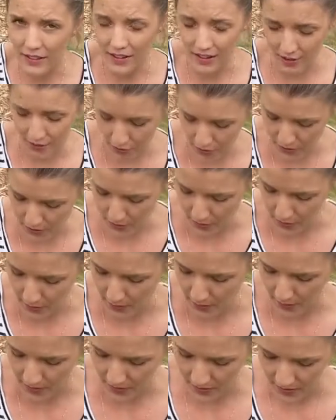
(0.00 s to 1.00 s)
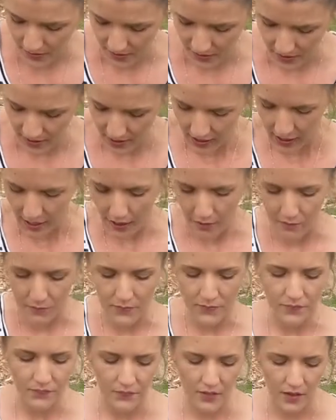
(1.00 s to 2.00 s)
I always recommend
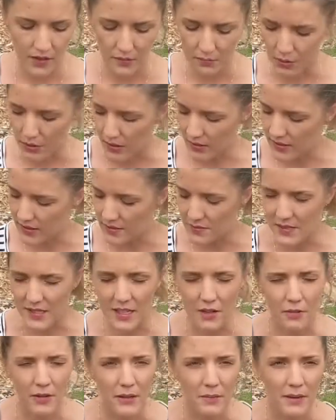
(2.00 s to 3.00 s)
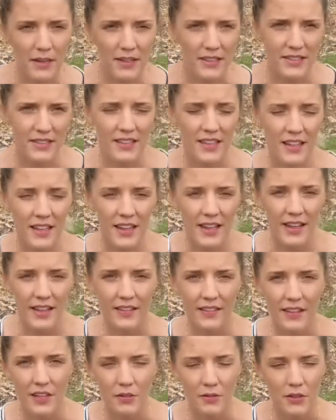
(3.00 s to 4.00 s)
putting some seaweed mix
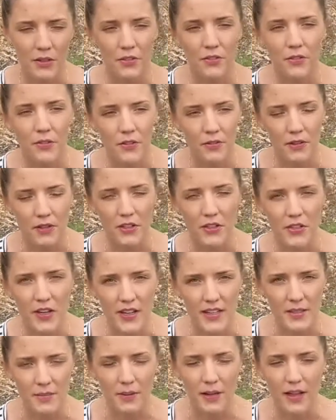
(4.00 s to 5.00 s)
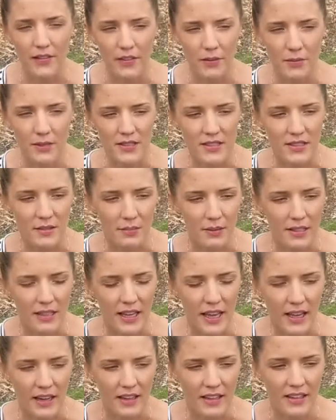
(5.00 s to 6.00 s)
in there when you transplant them into the big
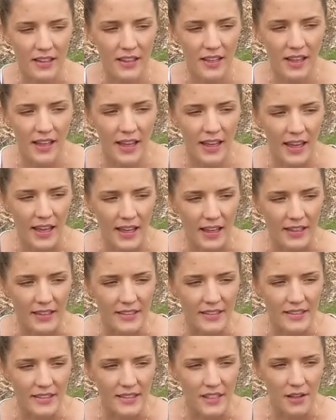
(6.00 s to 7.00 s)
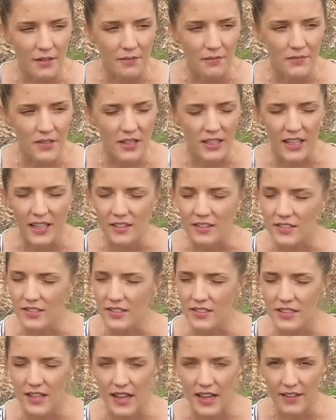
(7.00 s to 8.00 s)
garden, and again, just
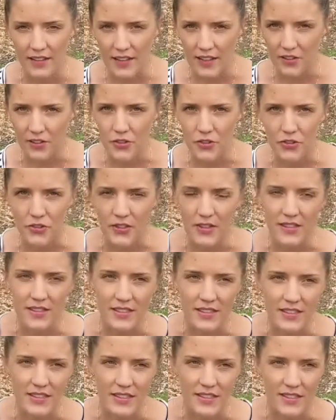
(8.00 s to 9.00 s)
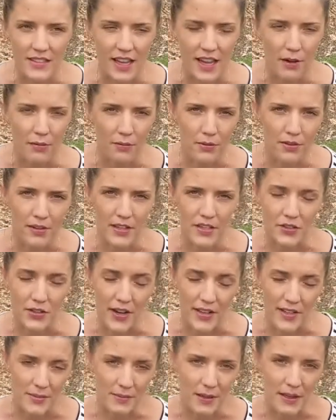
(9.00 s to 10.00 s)
to add that nutrients and just to help with that
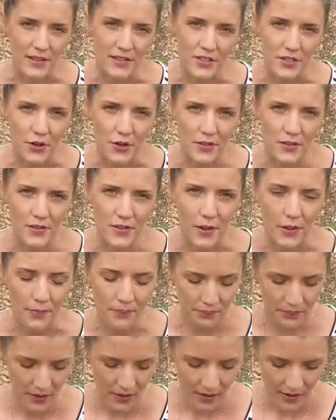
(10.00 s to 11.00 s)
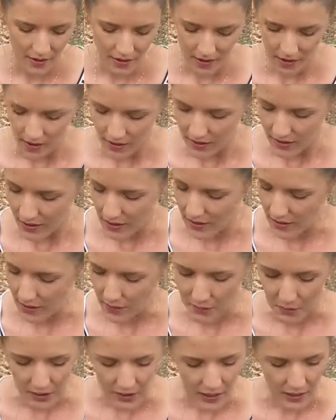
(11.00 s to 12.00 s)
transplant shock. So yeah,
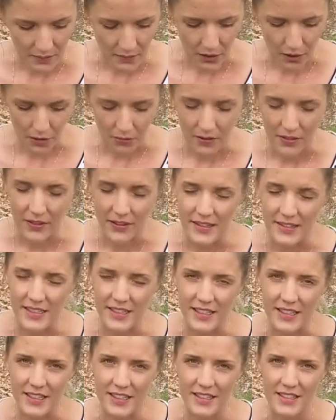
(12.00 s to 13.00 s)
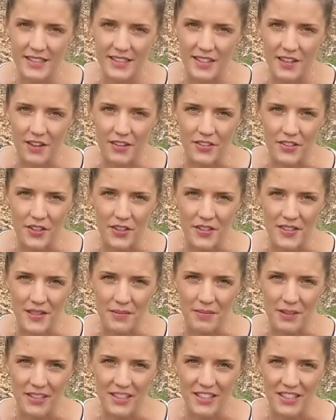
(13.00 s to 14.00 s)
I'm going to keep going with these seedlings, and I'll show you some
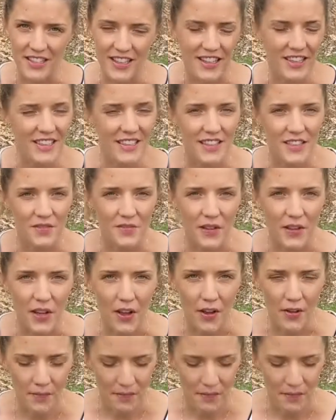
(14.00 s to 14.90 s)
pictures at the end of this video.